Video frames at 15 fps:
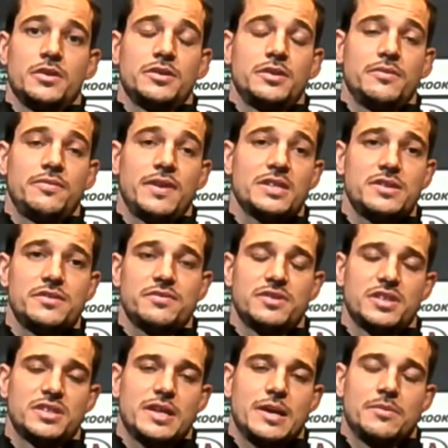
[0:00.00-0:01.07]
Defensive,
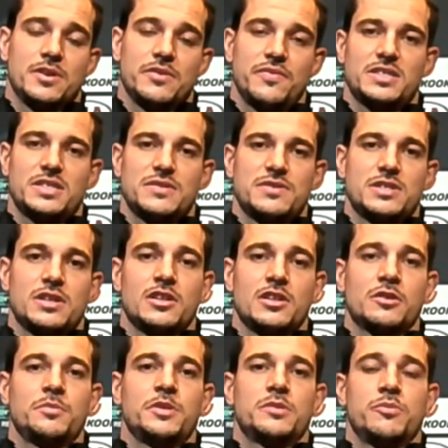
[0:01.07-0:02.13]
the same. Defensive is a
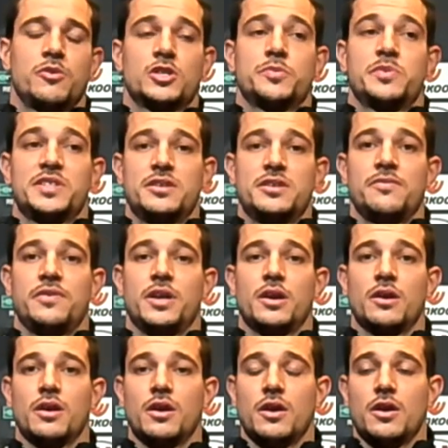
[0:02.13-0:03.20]
little bit more
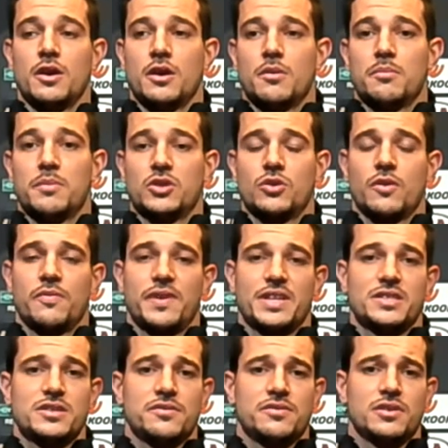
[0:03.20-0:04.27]
specific, but
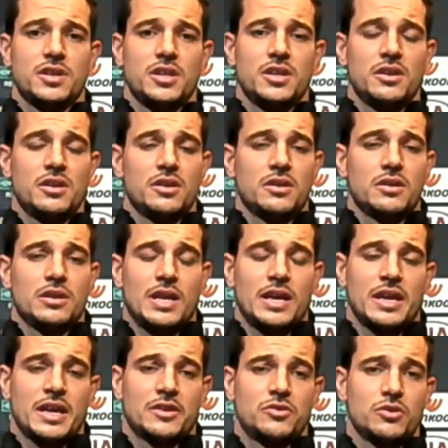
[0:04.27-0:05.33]
offensively,
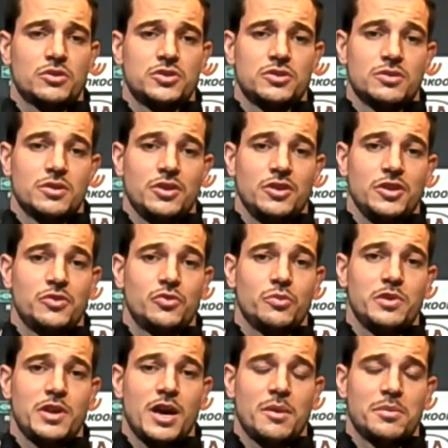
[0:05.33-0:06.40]
like I told you, you need to
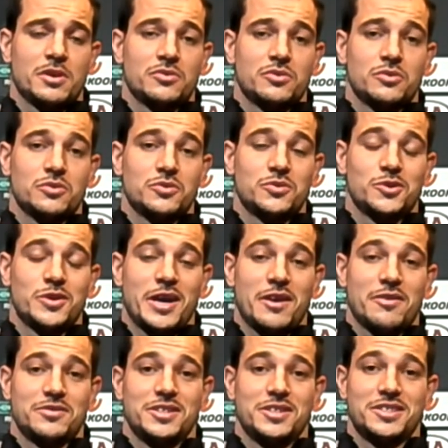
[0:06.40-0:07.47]
be able to
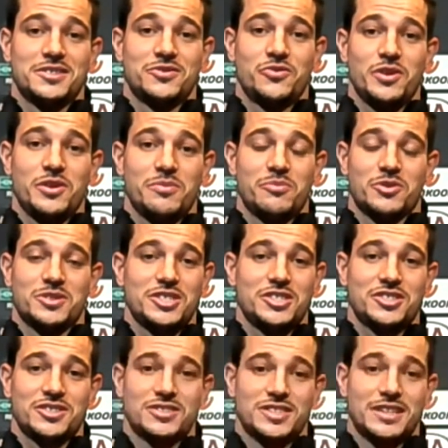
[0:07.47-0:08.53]
have these three
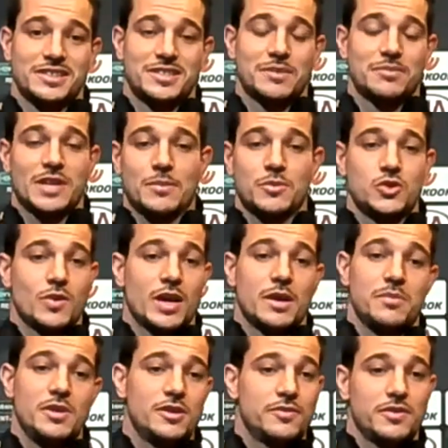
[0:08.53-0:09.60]
positions. That sometimes you are a
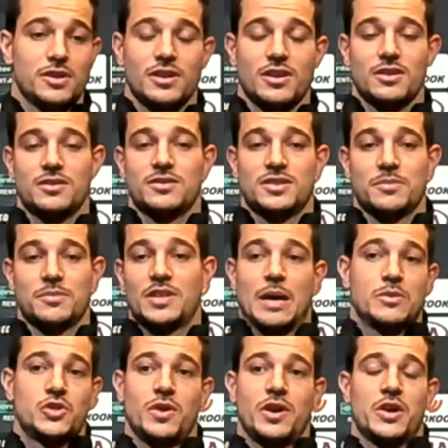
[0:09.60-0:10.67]
midfielder,
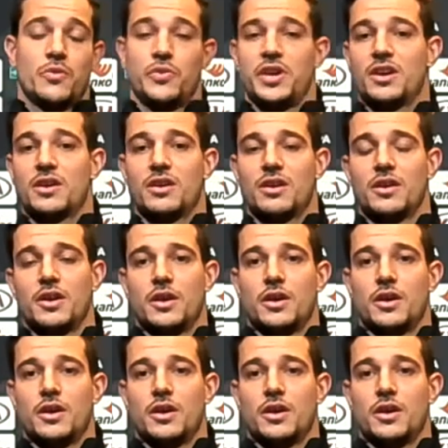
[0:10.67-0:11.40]
sometimes you are a winger.